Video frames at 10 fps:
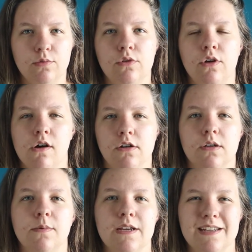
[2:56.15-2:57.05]
would
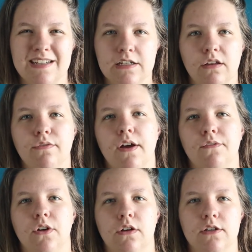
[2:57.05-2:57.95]
cost me
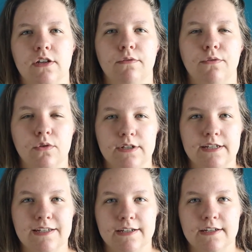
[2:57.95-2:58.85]

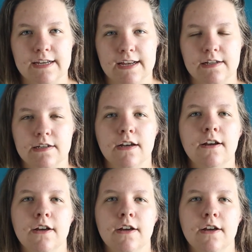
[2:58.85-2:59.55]
$65.46